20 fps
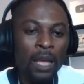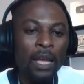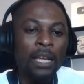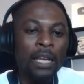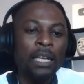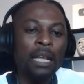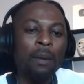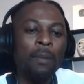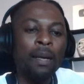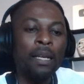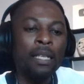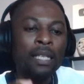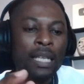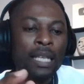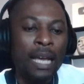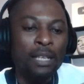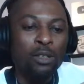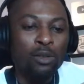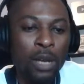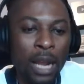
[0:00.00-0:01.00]
they might
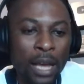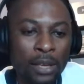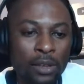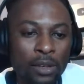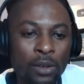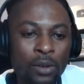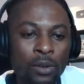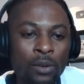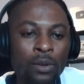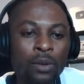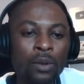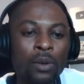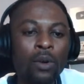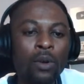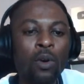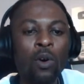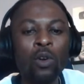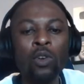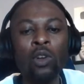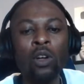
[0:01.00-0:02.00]
decide to like you
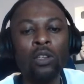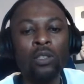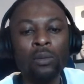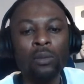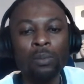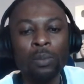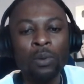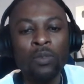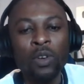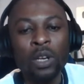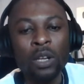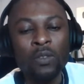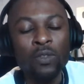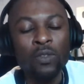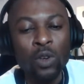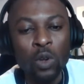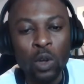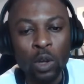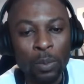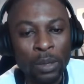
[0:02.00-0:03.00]
or not before they even
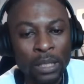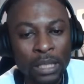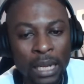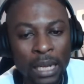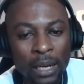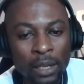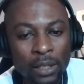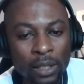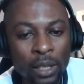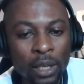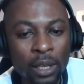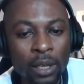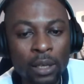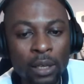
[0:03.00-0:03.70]
know your personality.